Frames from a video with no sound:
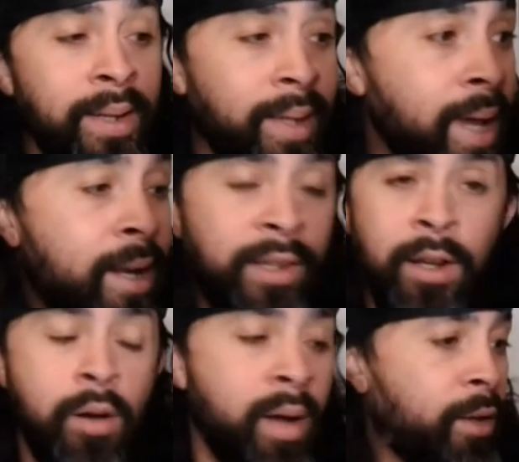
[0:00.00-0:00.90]
Then I was
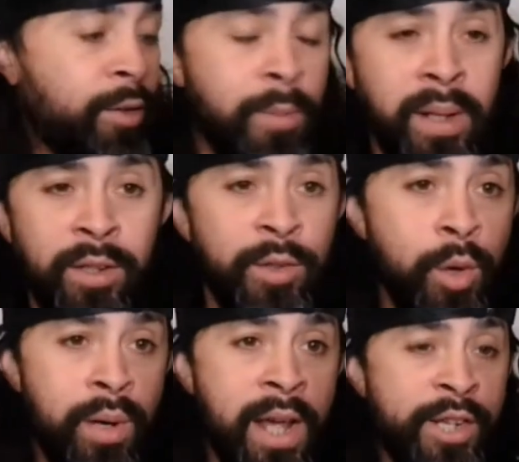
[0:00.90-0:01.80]
like, oh, I learned about this
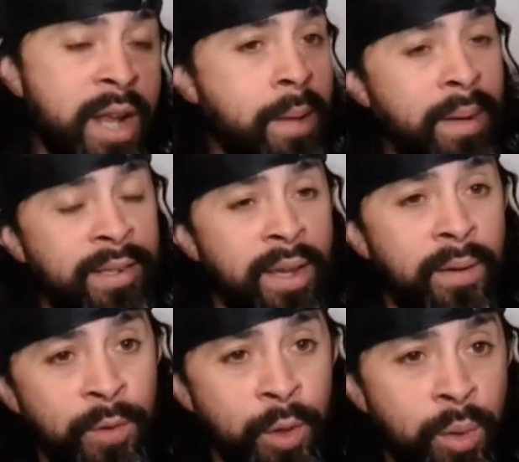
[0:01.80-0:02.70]
DoorDash app. I signed
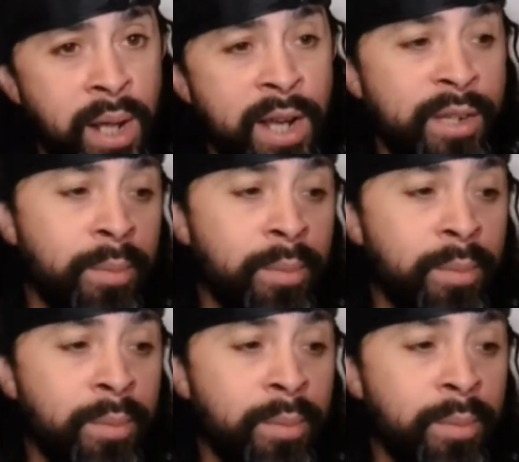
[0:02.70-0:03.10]
up for DoorDash.